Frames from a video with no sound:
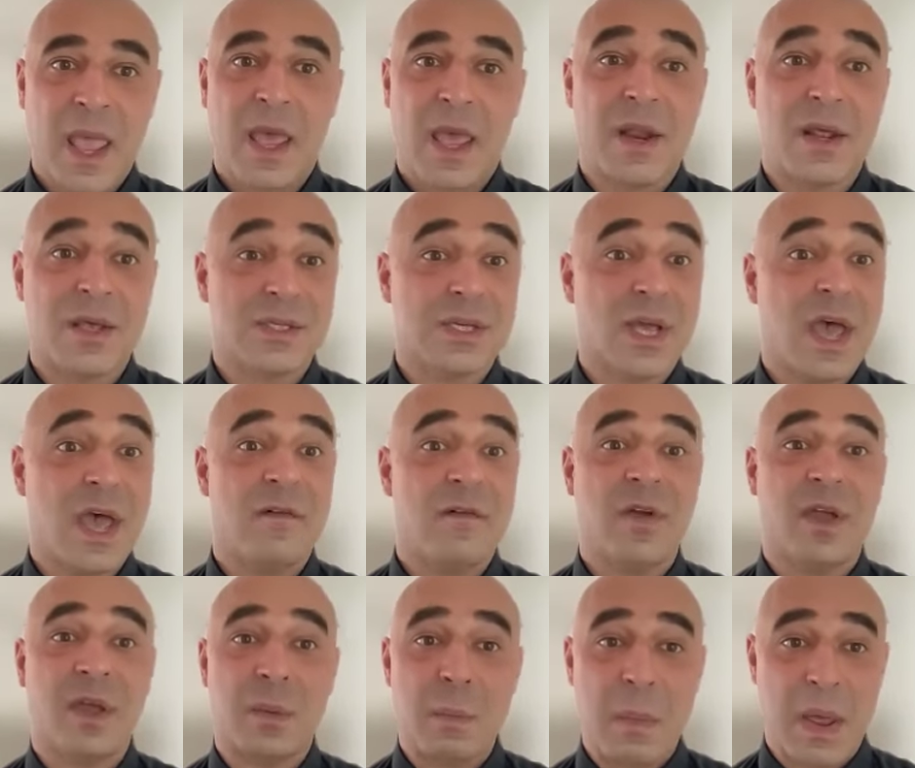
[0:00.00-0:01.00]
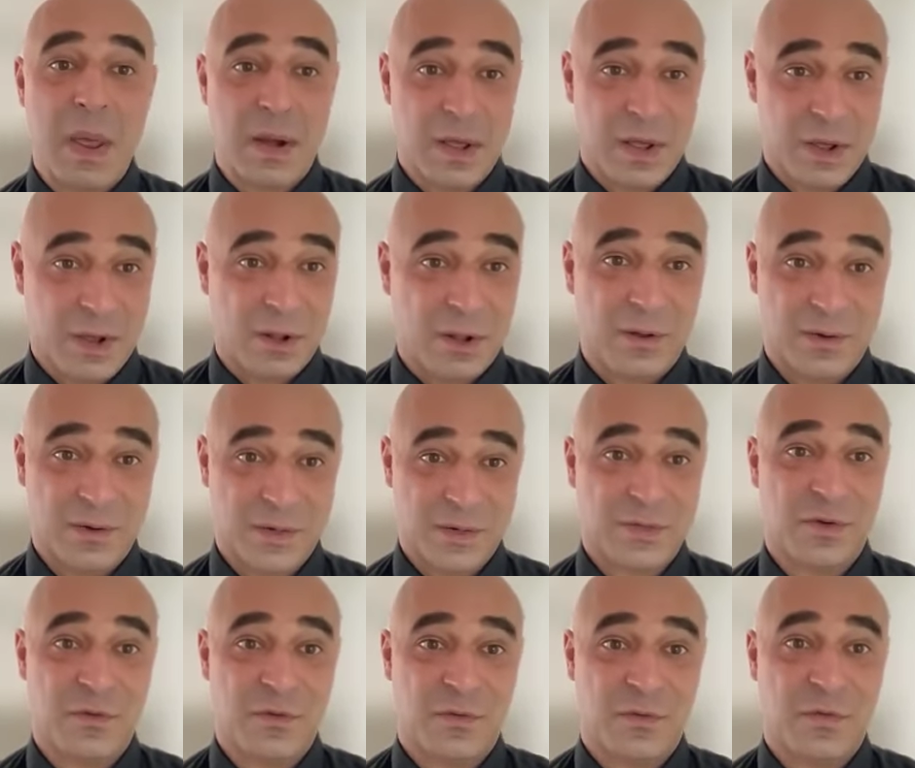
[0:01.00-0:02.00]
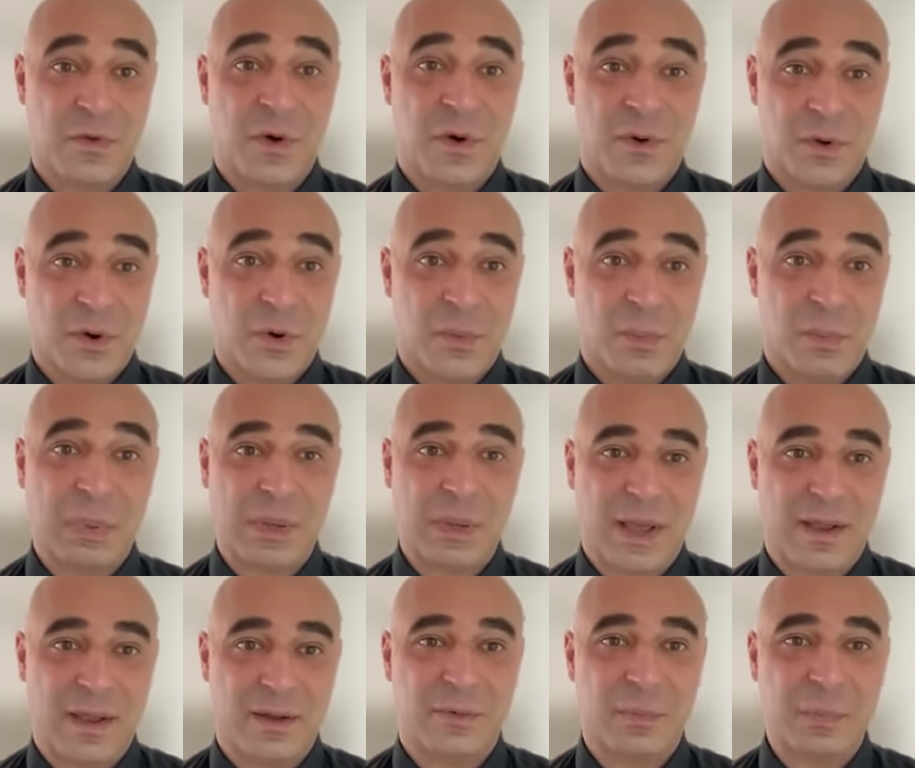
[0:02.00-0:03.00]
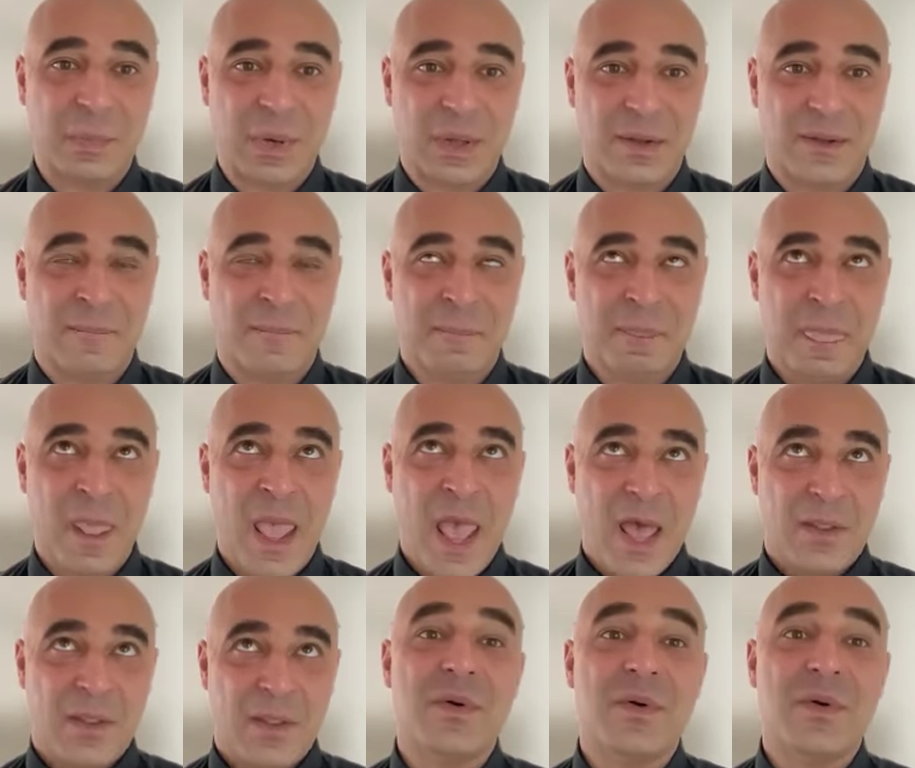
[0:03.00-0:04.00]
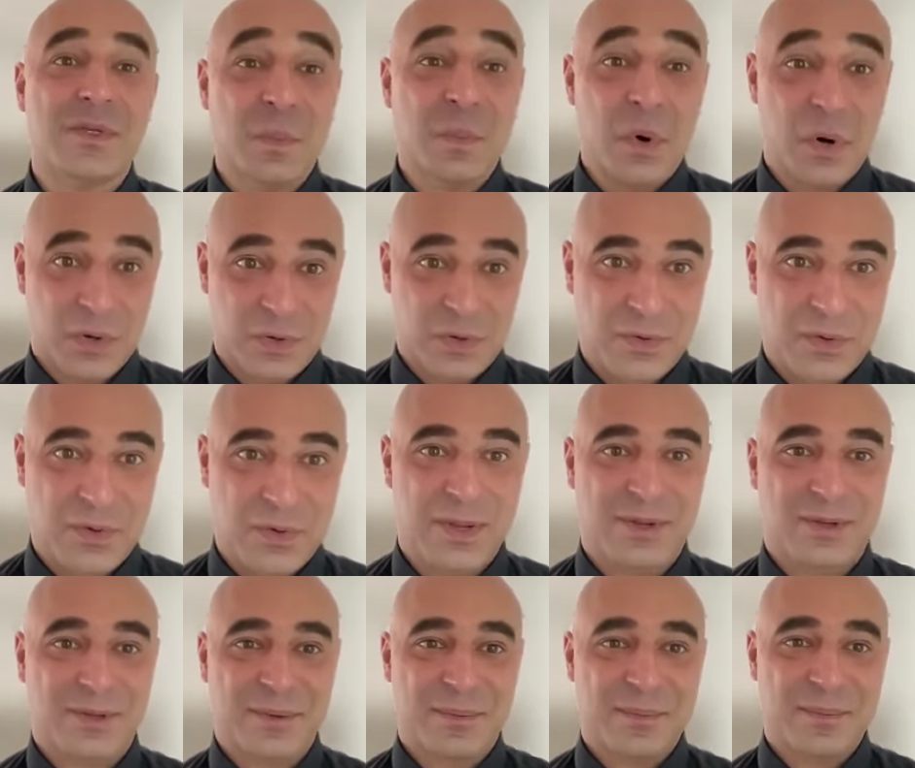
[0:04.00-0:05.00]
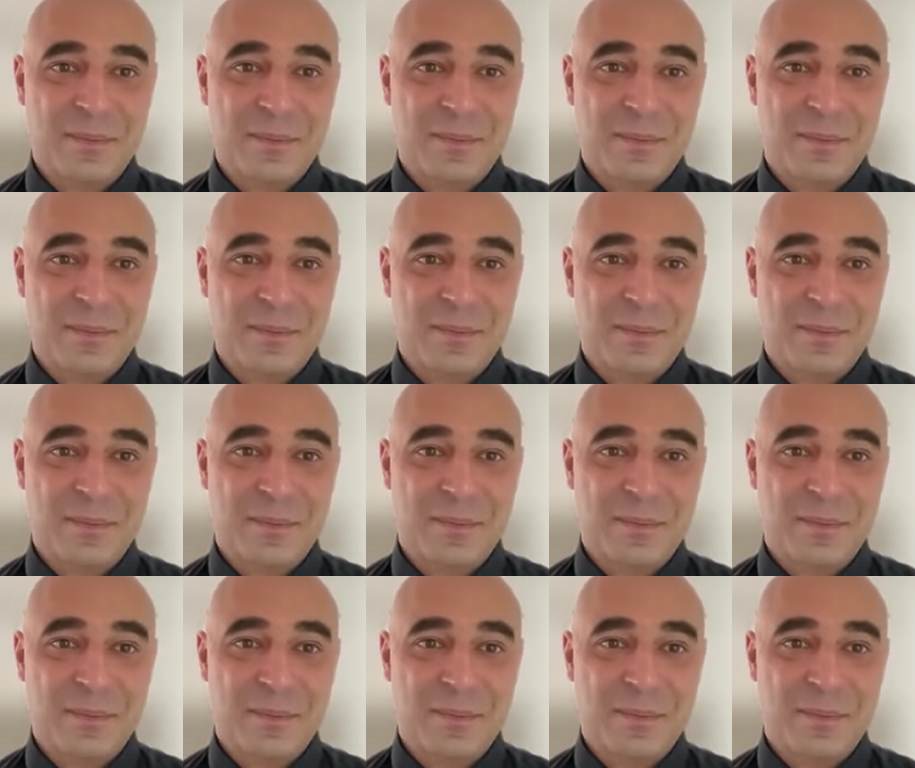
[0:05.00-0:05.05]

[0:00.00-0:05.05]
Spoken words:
It is having many colors on your plate, but there is more to it.